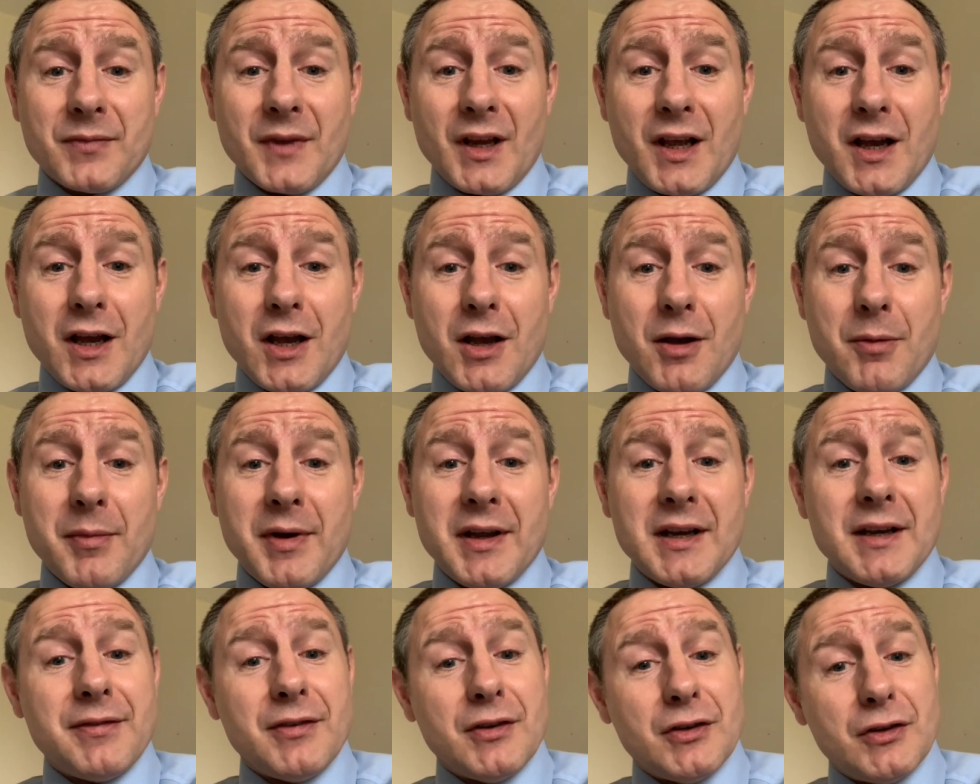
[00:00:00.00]

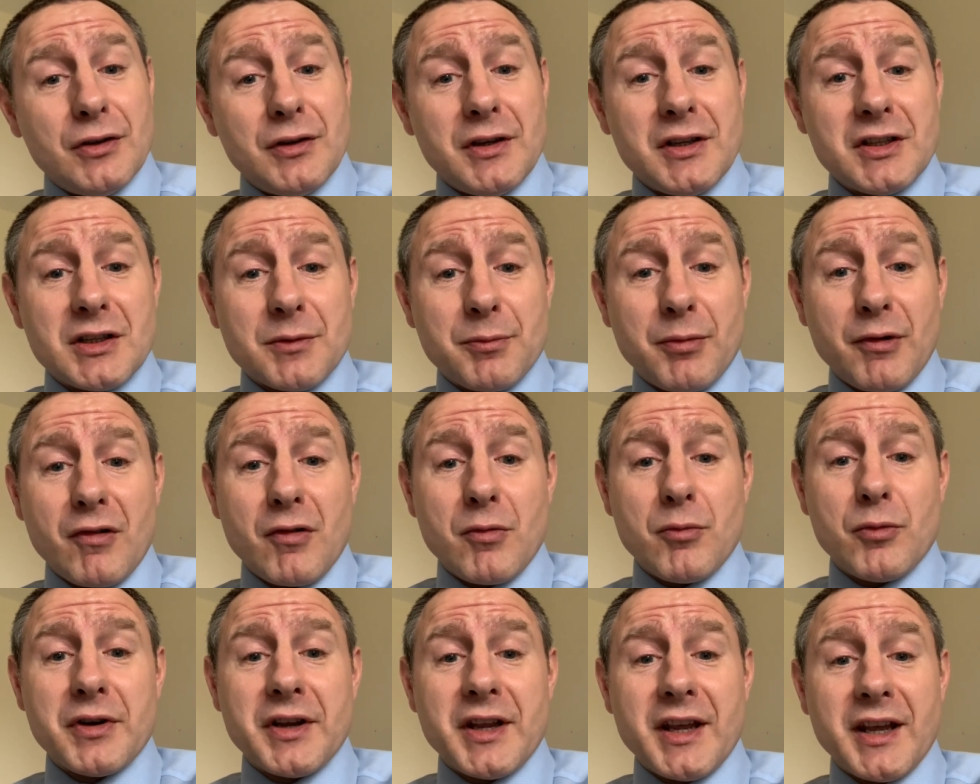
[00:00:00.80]
And if you do need to borrow
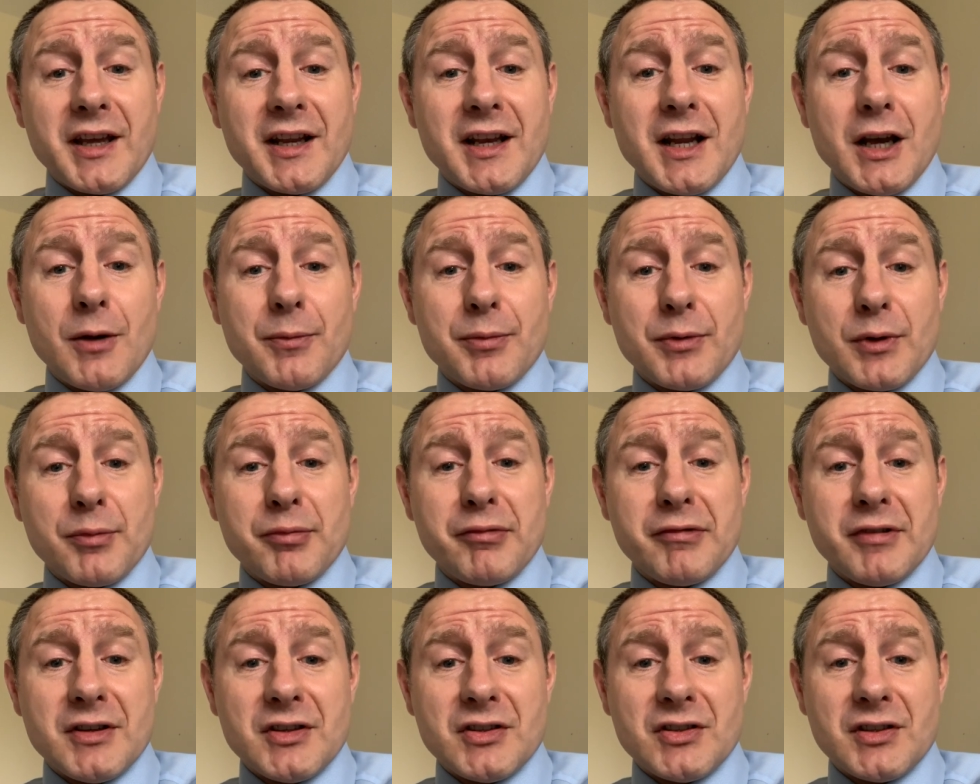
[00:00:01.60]
money, it can help you
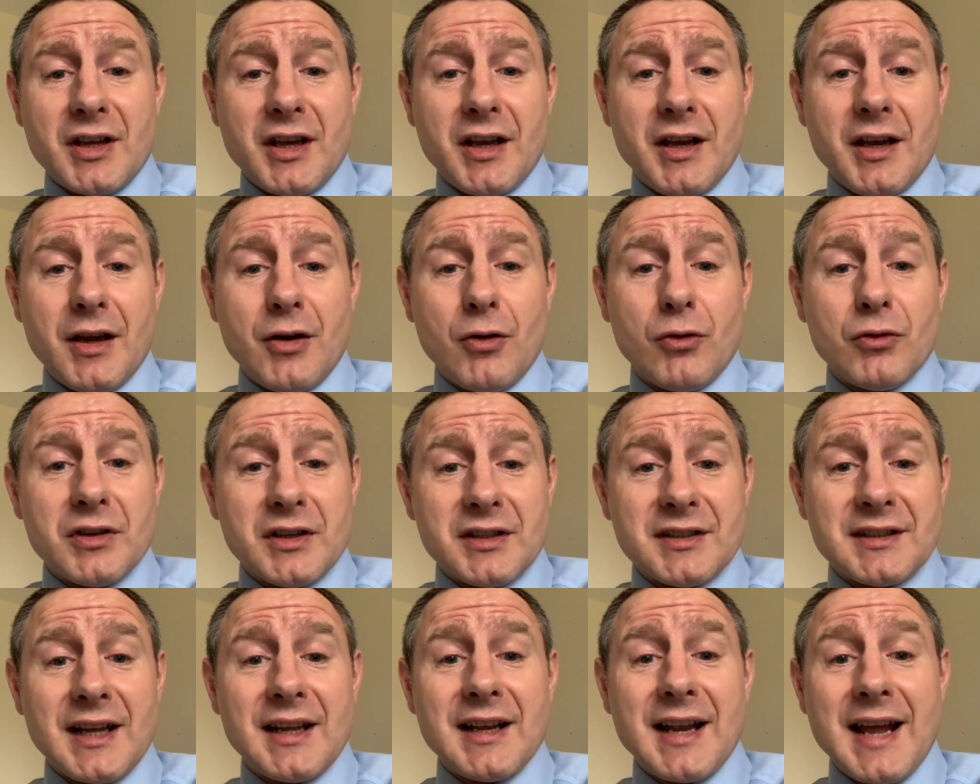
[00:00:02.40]

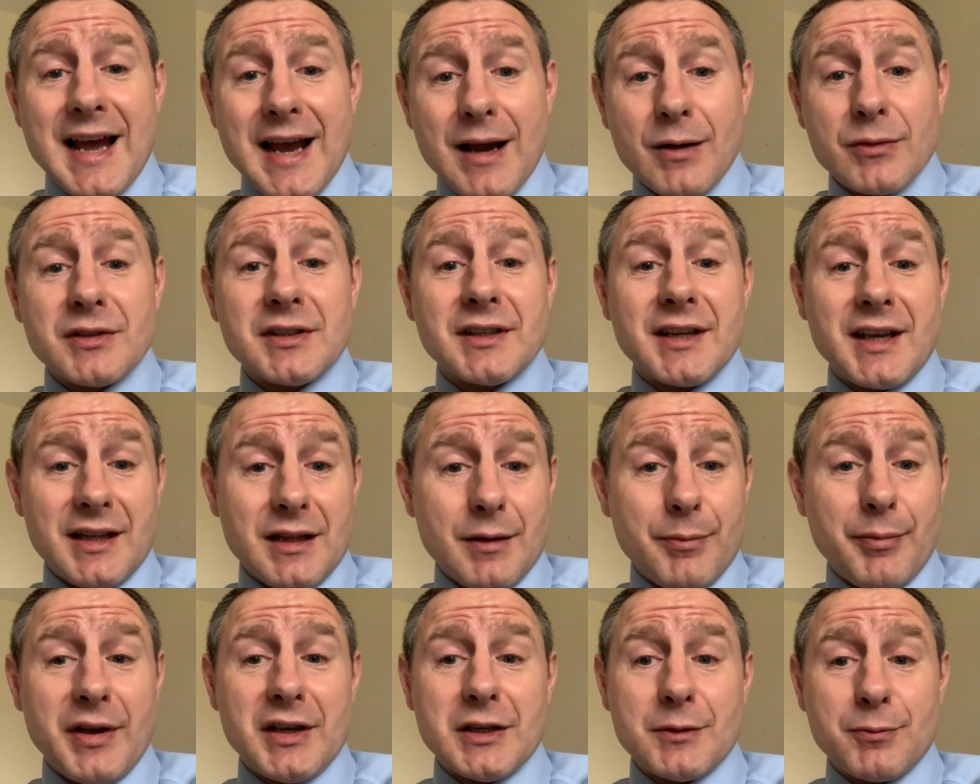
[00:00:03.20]
understand how to get
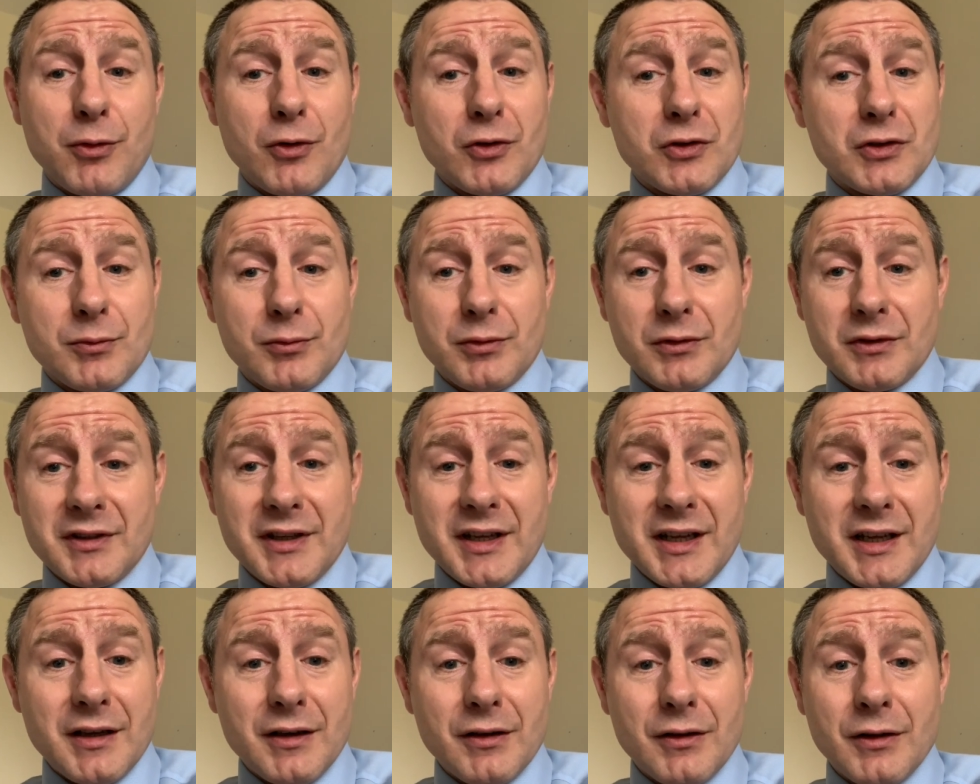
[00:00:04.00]
the best possible
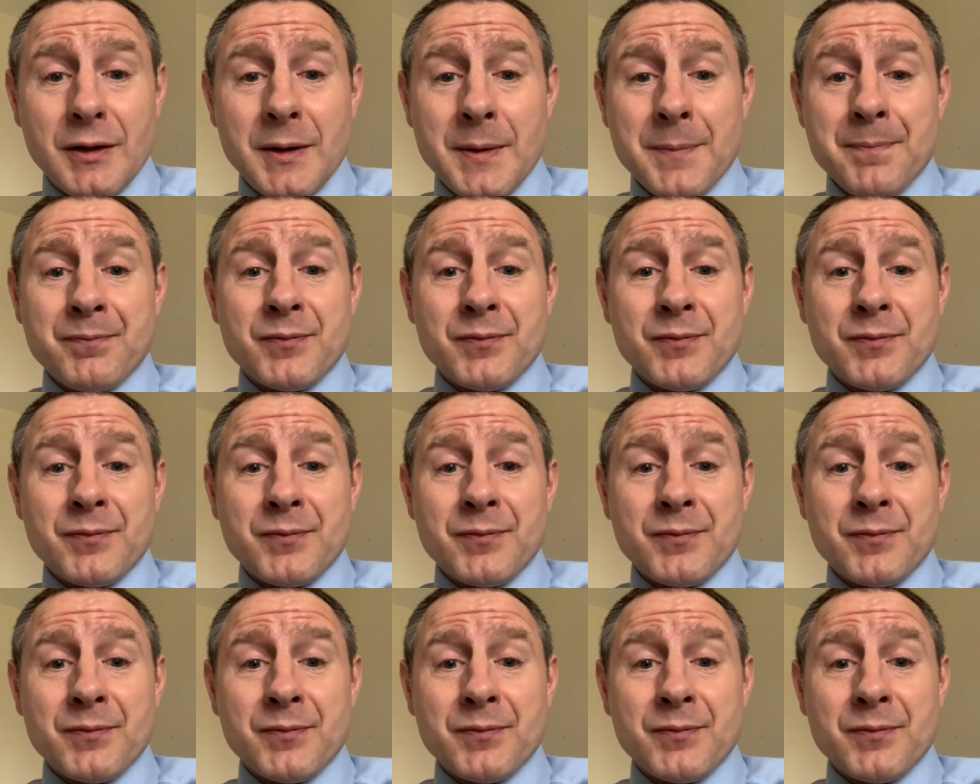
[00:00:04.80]
deal.